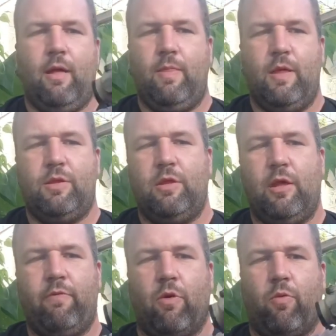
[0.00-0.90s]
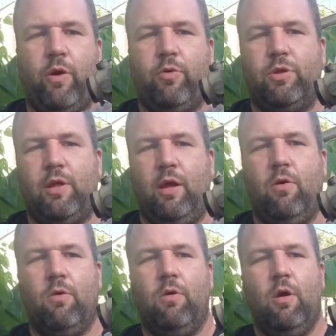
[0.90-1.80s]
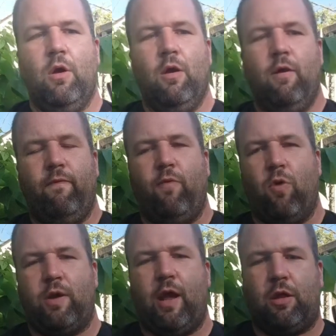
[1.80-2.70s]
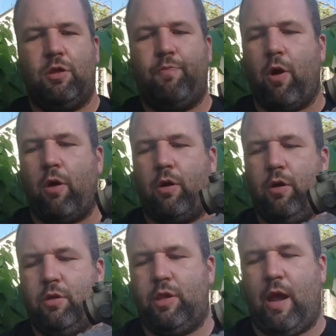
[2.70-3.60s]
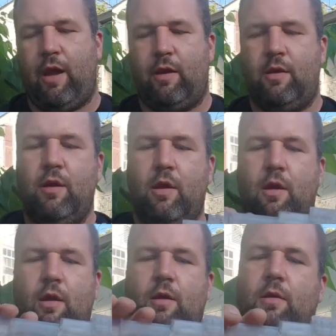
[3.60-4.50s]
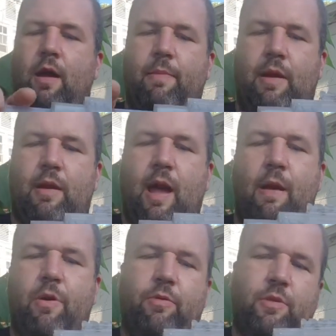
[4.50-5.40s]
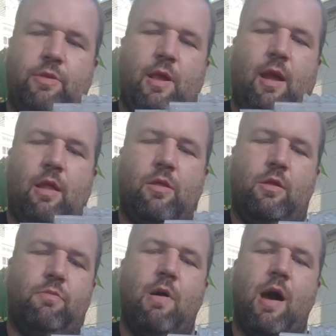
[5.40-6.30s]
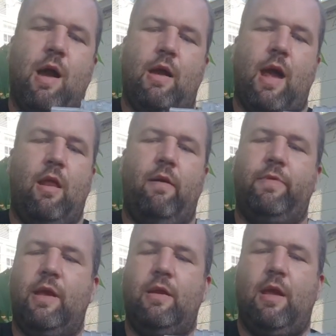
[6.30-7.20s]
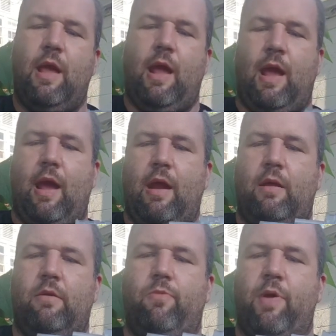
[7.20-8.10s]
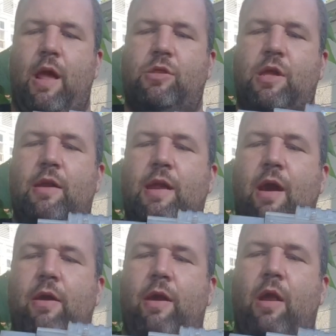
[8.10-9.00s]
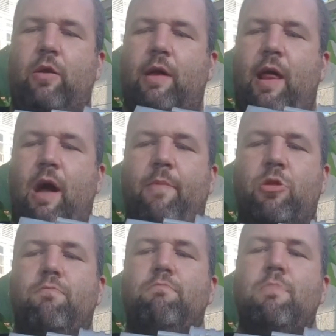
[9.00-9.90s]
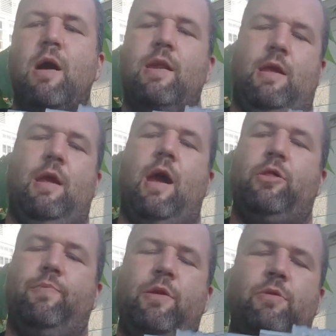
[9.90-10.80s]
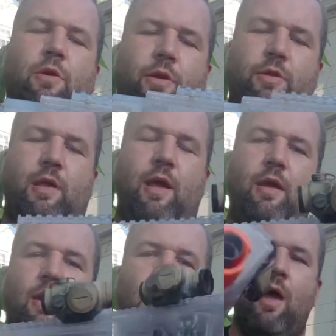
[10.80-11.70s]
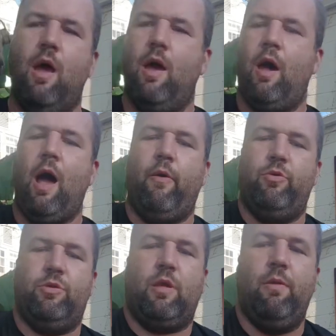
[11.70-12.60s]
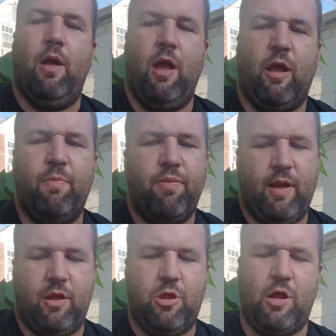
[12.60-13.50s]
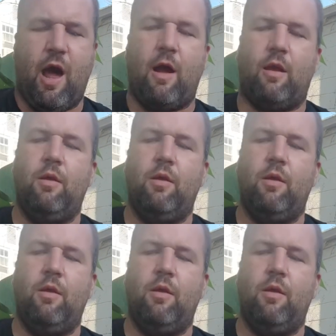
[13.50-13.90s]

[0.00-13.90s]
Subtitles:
this is even a real steel Vortex Spark sight. I mean, I built this thing. It's mine. I loved it, and when I sat down and I looked at how much money I spent on this thing, I was in complete shock.